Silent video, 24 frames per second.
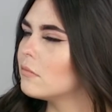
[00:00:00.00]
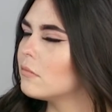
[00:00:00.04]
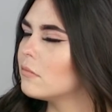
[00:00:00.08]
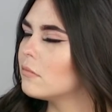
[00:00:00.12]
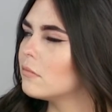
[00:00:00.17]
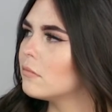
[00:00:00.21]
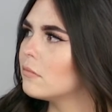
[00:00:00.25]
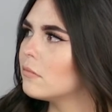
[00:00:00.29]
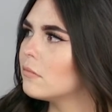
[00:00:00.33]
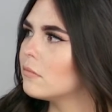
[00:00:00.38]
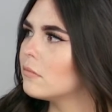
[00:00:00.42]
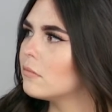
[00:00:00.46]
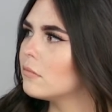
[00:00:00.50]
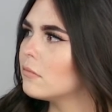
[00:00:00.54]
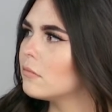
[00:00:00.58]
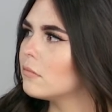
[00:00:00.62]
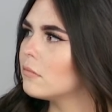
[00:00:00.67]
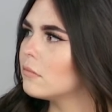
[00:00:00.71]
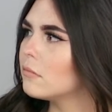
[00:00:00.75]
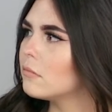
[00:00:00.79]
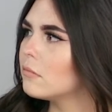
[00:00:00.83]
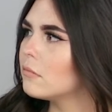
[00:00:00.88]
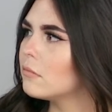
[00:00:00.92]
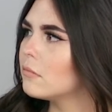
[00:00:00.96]

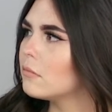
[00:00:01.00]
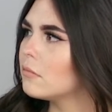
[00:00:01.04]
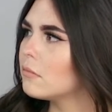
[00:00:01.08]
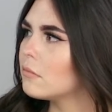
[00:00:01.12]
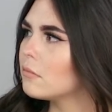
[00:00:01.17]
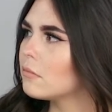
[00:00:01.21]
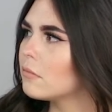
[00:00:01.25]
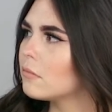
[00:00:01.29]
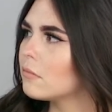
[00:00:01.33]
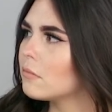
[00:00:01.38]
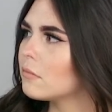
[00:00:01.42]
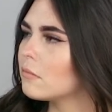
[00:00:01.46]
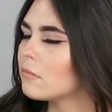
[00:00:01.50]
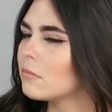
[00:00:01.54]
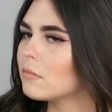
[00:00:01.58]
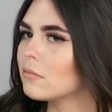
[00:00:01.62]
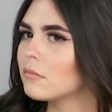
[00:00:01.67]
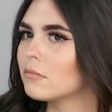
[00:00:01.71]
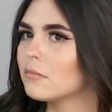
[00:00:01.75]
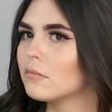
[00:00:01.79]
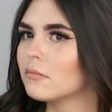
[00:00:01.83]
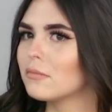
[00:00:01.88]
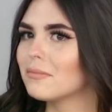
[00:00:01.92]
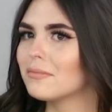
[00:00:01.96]

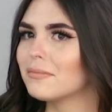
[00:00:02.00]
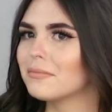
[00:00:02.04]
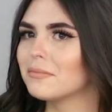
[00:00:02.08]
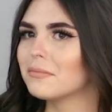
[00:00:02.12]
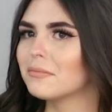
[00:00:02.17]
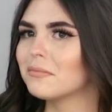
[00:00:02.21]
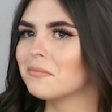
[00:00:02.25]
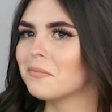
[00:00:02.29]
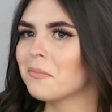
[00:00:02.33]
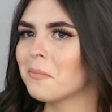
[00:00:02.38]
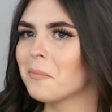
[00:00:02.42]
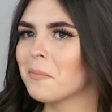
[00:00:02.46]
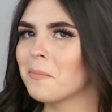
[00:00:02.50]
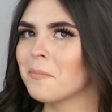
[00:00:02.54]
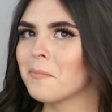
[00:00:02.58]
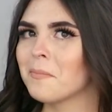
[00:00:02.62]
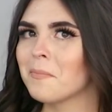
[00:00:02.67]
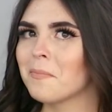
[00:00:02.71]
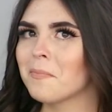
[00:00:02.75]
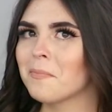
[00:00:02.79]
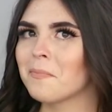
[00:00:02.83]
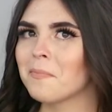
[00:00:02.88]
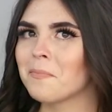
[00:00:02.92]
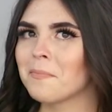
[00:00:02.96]

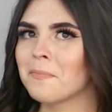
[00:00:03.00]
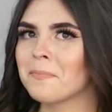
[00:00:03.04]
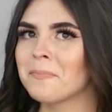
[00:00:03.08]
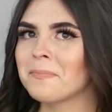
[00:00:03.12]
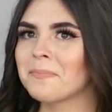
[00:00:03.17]
This person isn't speaking.